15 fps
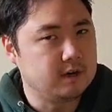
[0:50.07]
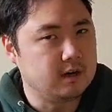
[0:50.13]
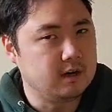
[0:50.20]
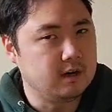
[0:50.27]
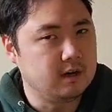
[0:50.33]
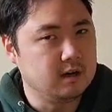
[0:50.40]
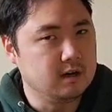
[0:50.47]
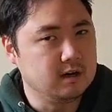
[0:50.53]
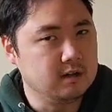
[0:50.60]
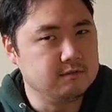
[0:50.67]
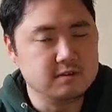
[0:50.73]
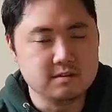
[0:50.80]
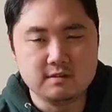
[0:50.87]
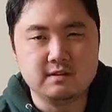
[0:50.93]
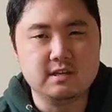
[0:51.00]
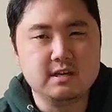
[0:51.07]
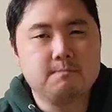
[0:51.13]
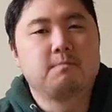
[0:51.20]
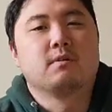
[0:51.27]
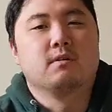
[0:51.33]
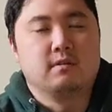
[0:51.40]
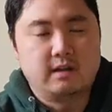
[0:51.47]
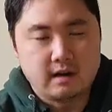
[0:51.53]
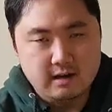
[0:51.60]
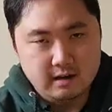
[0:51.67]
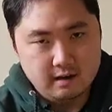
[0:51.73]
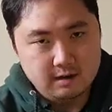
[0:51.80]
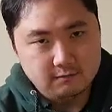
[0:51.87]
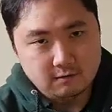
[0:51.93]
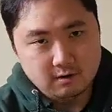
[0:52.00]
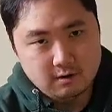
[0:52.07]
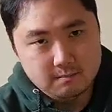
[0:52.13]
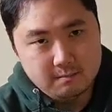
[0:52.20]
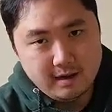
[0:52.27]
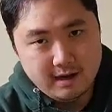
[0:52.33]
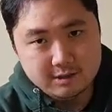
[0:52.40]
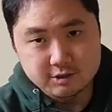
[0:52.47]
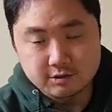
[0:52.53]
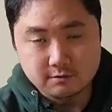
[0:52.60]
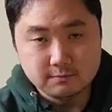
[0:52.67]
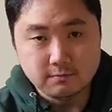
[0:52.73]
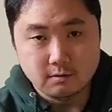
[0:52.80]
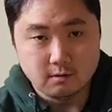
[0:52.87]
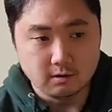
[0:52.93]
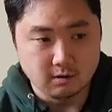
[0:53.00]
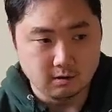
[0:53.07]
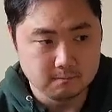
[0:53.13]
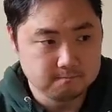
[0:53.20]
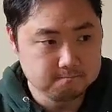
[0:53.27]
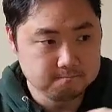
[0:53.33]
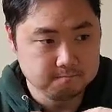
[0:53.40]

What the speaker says: even deeper than I ever imagined for